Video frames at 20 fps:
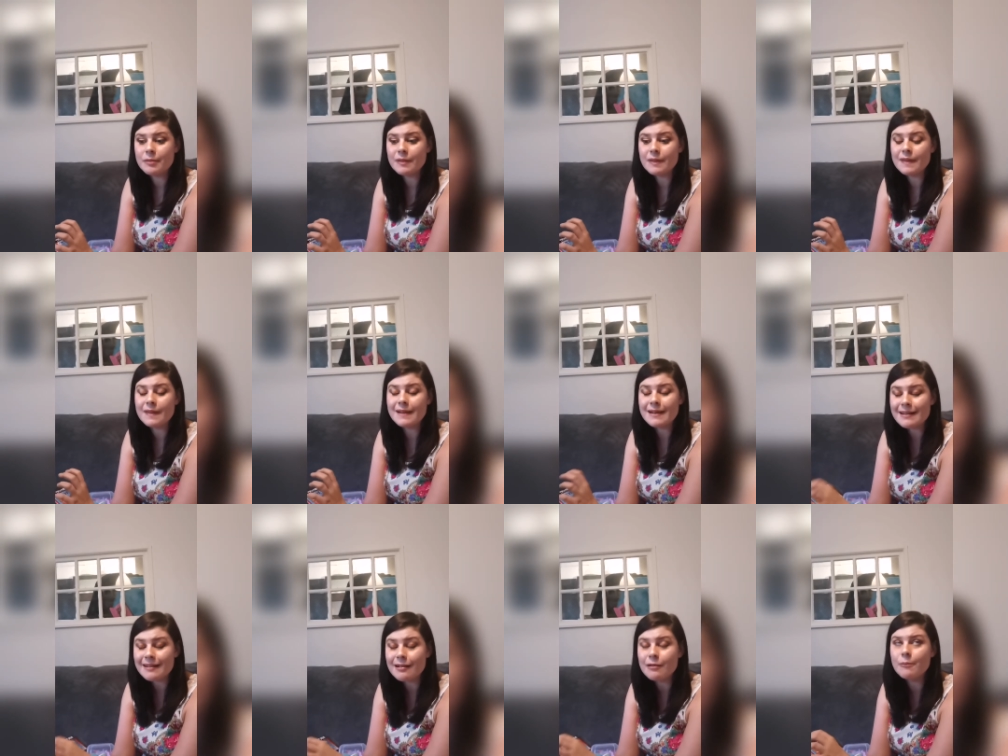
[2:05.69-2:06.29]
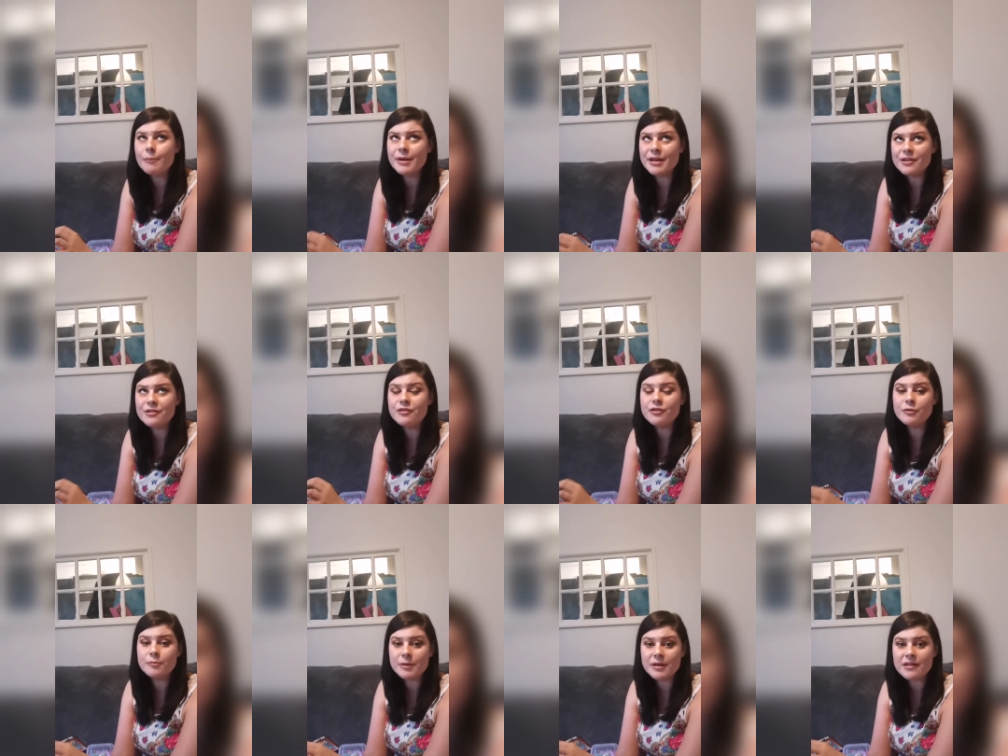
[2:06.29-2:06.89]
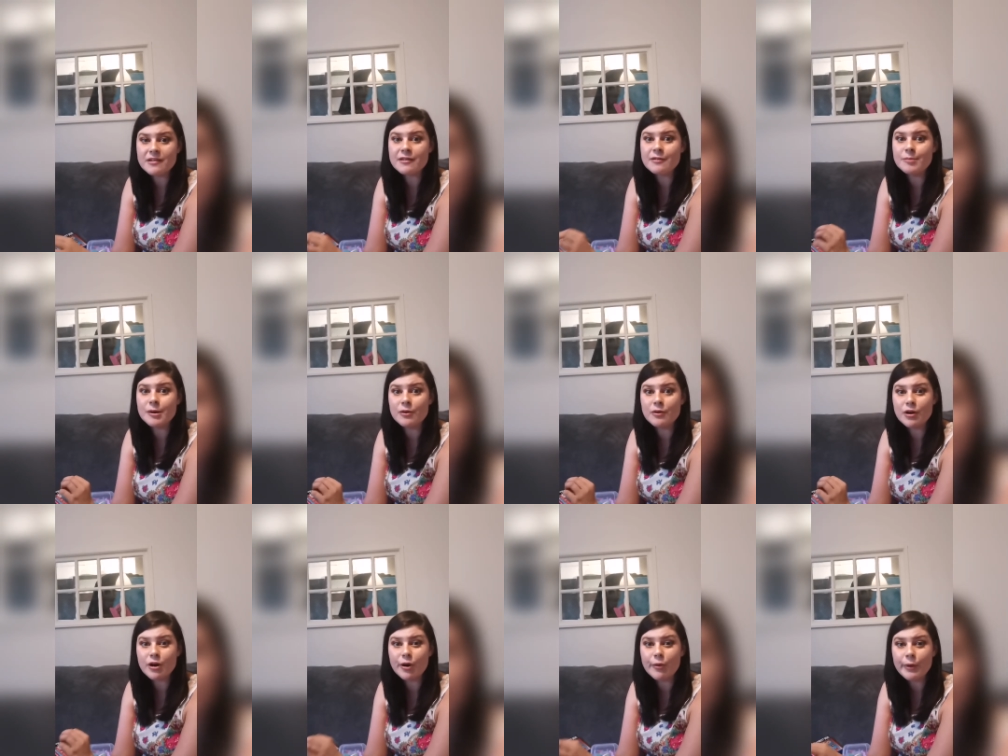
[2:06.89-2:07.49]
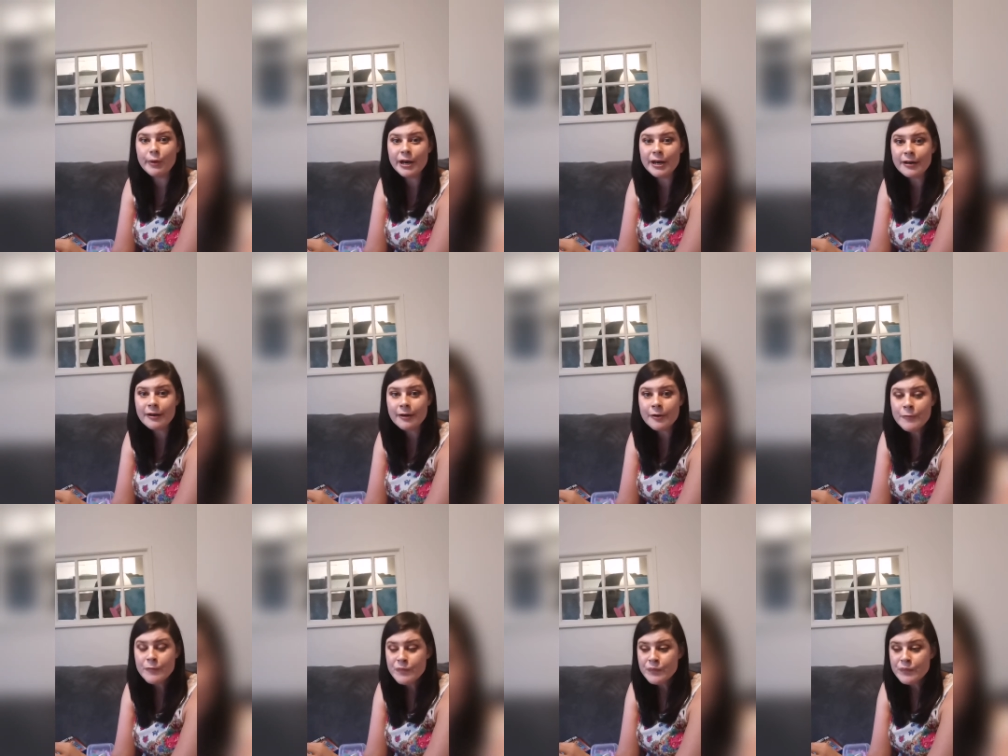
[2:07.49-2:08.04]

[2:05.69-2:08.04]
little bit dubious about going.